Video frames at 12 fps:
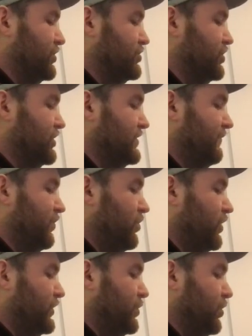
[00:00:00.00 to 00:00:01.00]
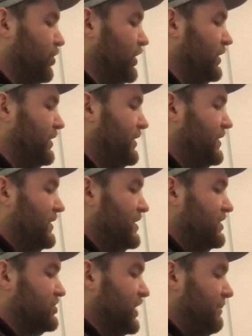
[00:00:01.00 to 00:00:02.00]
search for your
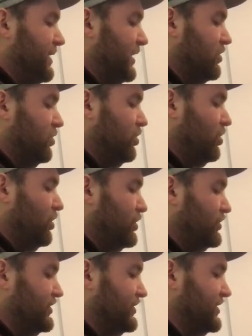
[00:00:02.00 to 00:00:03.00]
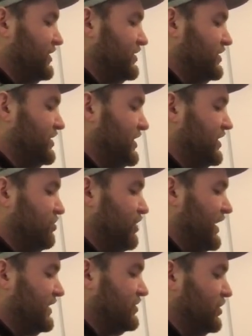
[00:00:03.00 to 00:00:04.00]
Cyber Dark Claw, because this is indeed a
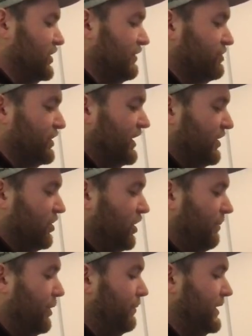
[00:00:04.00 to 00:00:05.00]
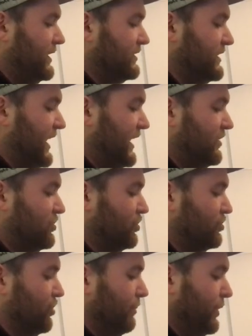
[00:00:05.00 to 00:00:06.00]
dragon, so it gives you another combo piece, and it's
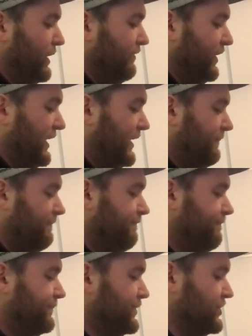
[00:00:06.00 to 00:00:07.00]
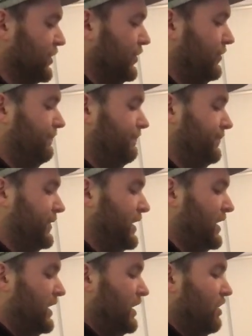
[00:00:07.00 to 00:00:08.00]
also a body for later. So,
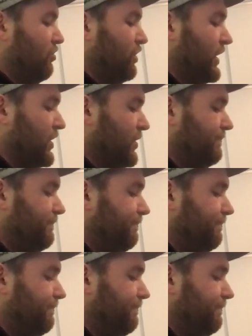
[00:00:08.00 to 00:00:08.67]
really good.